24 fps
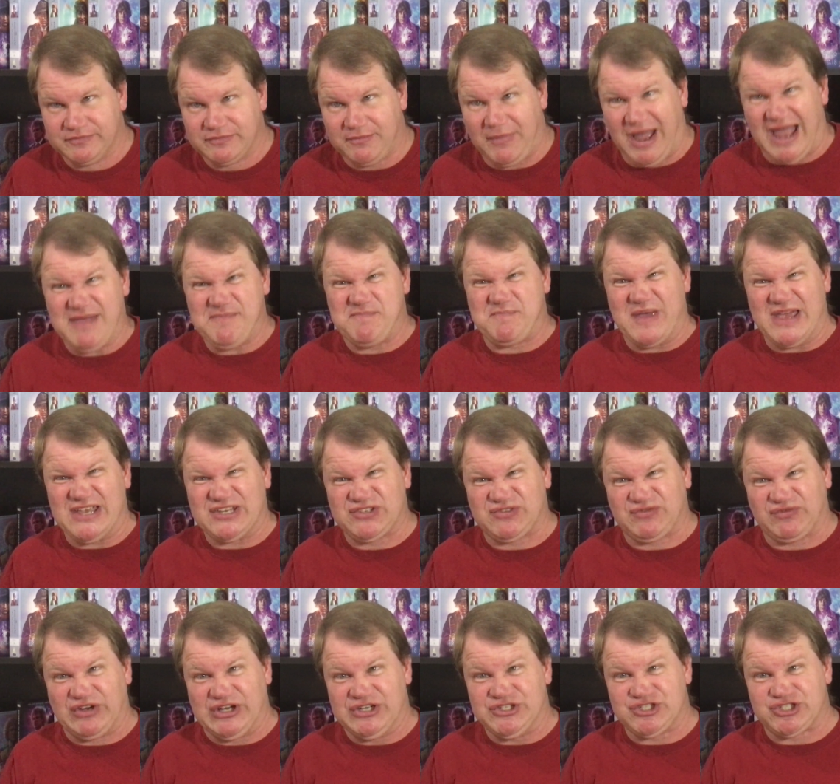My best
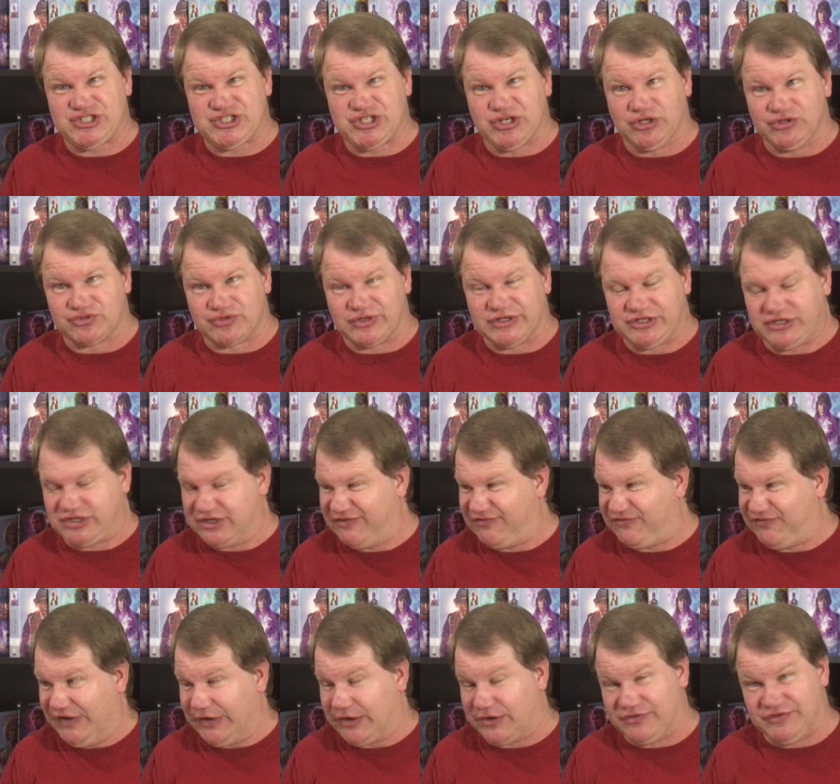friend's children could have
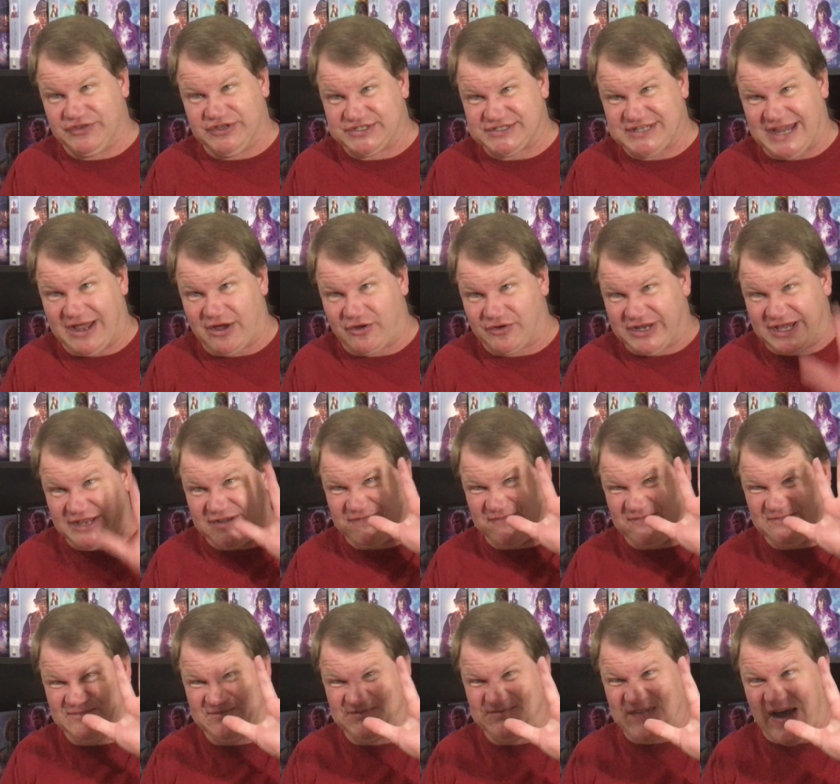figured this out
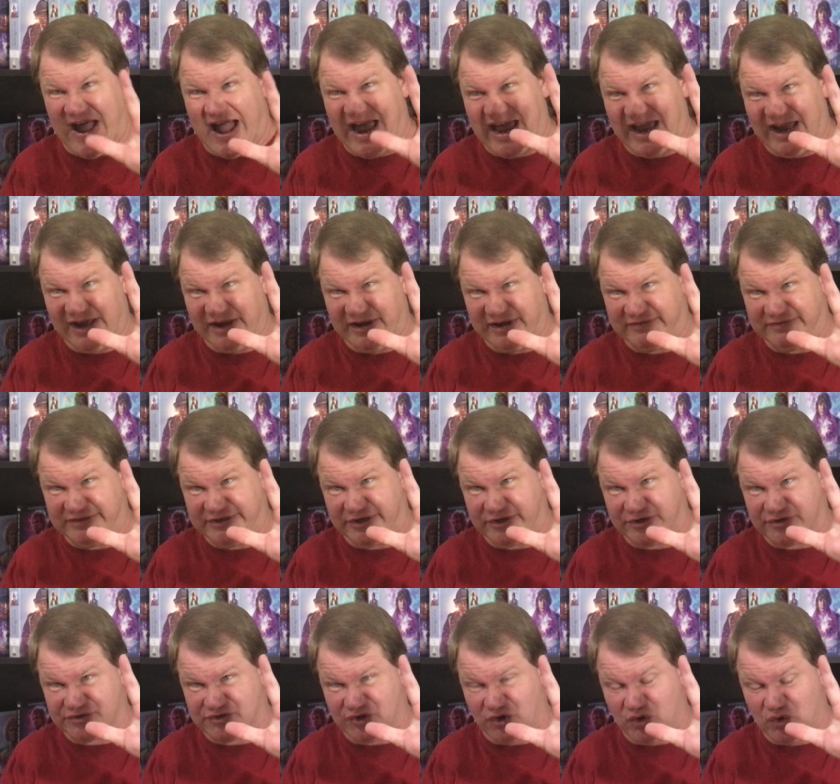at five
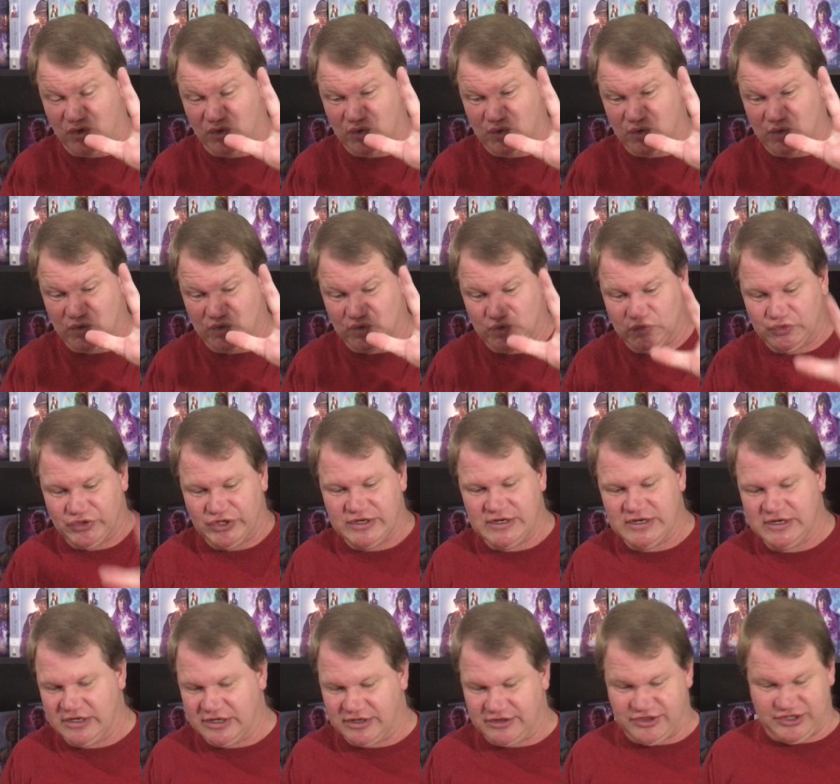years old.
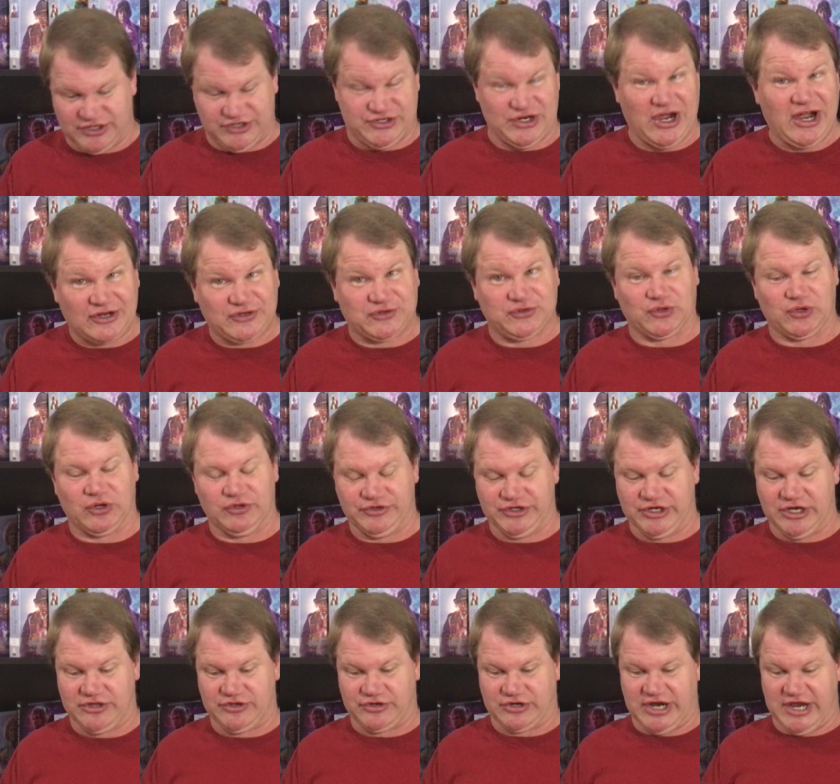The Doctor, on
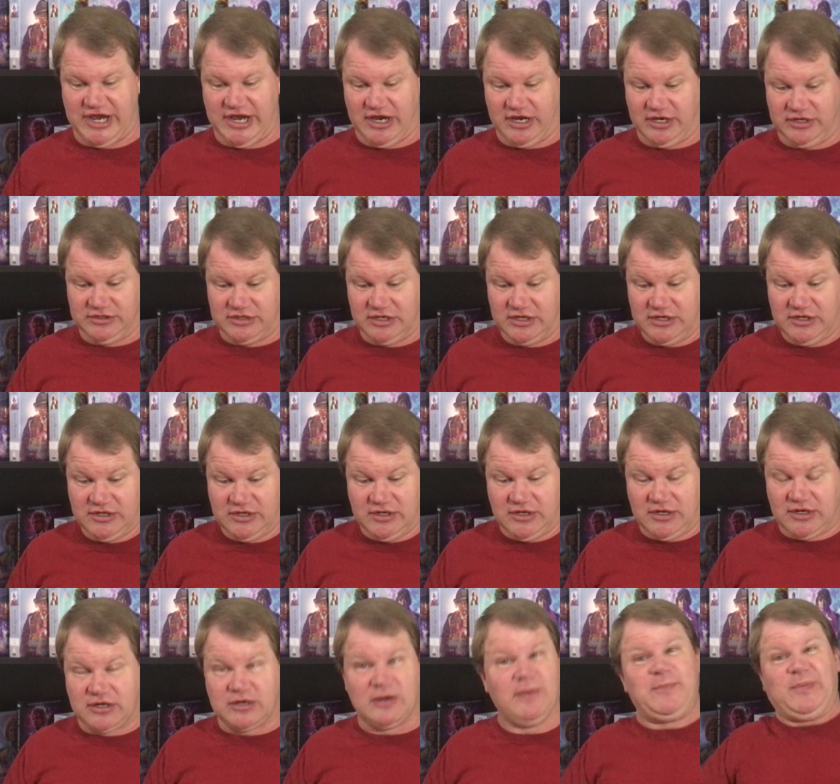the other hand,
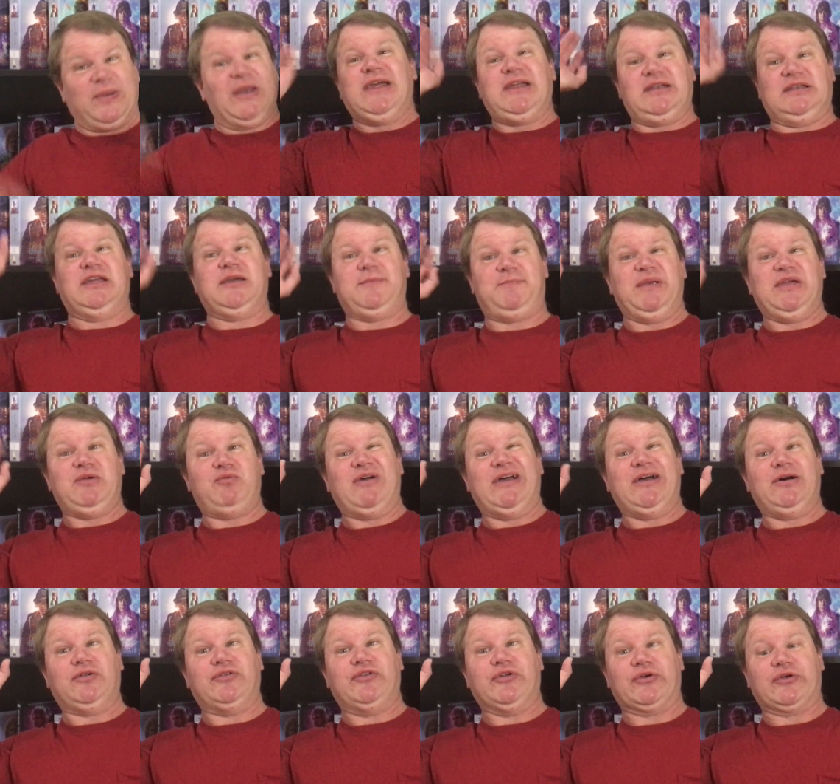completely
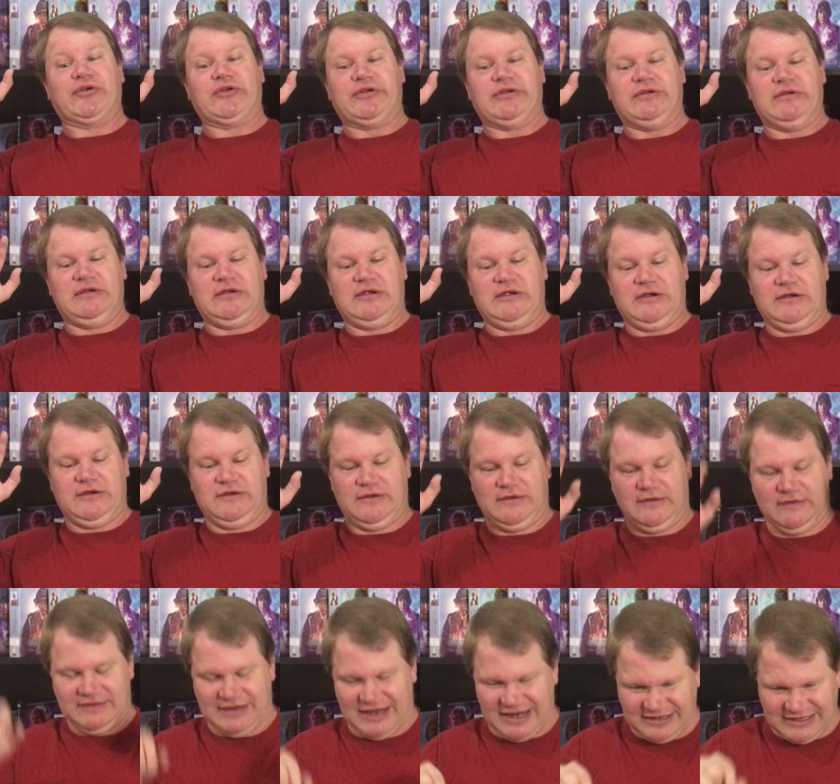bewildered.
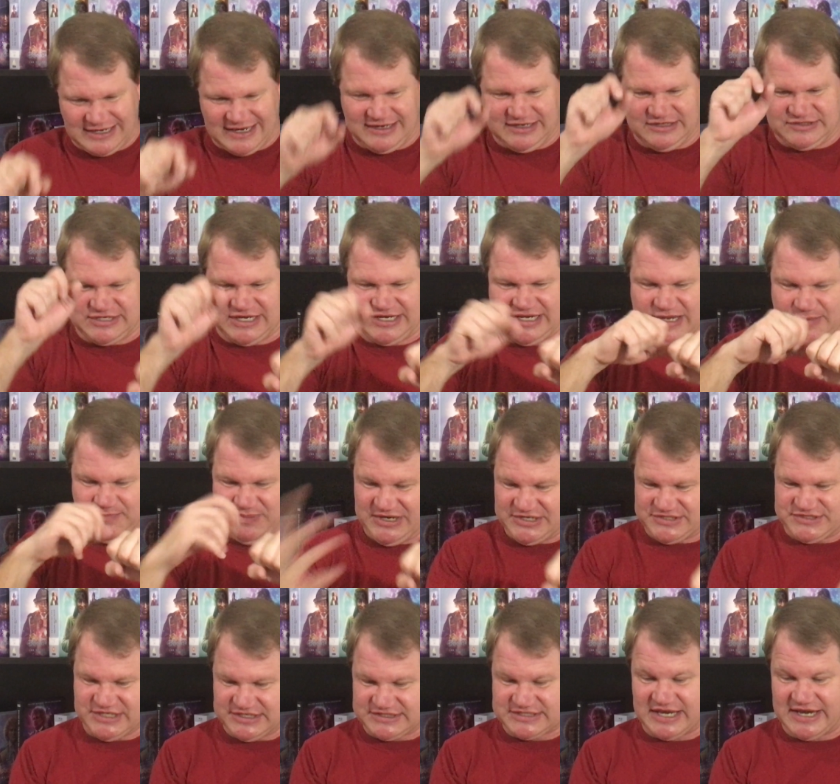I like, it's like he
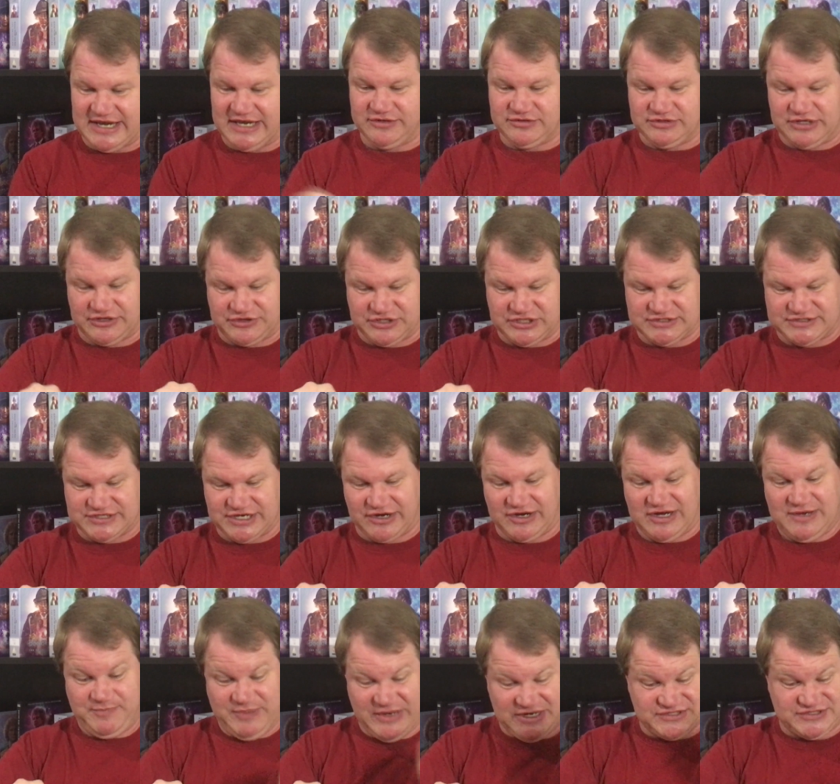picks this hand, nothing's there.
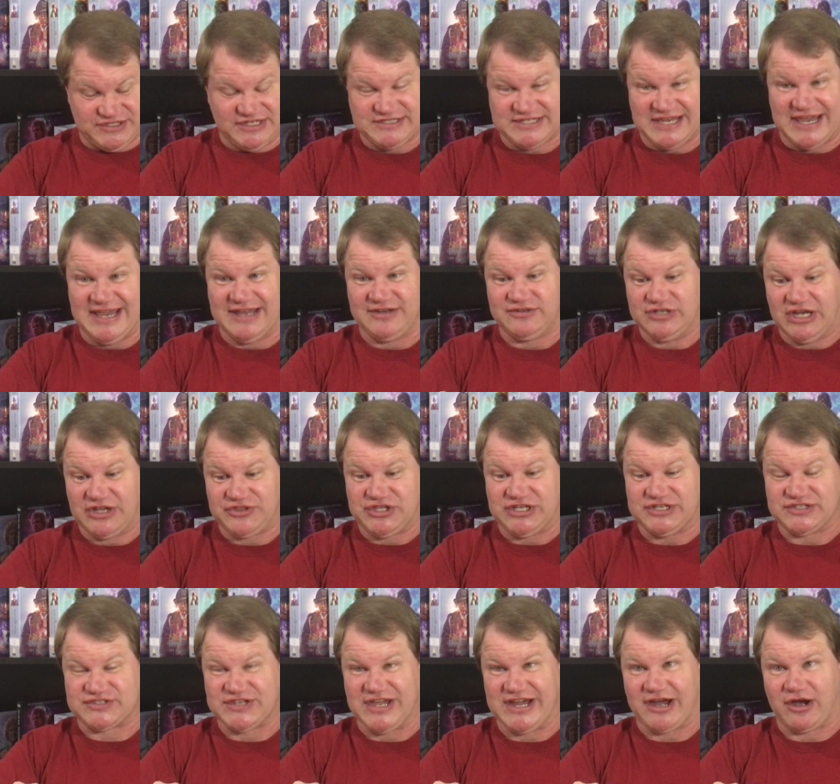He picks this hand,
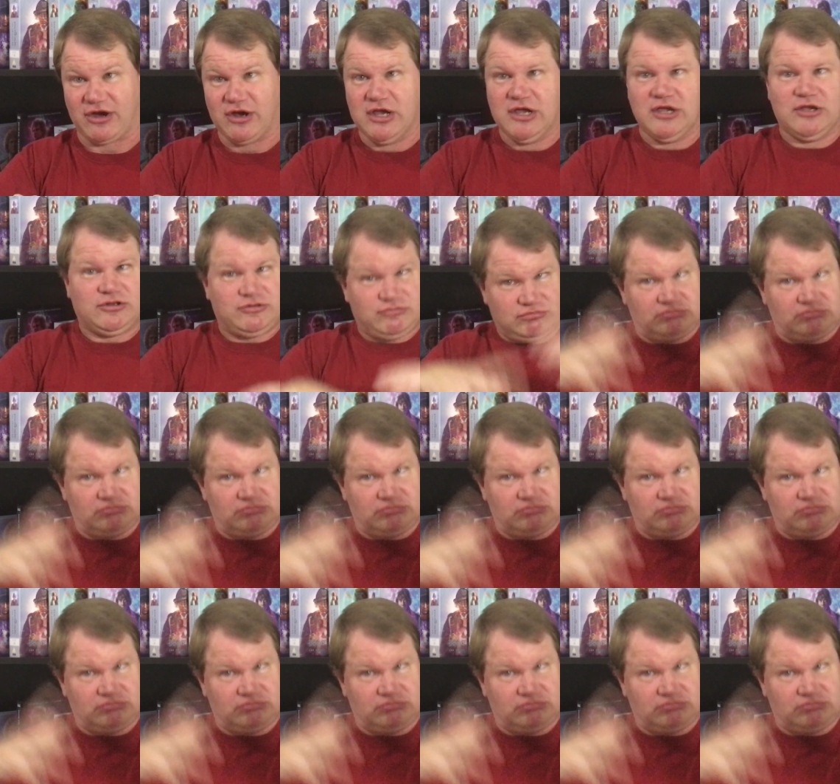nothing's there.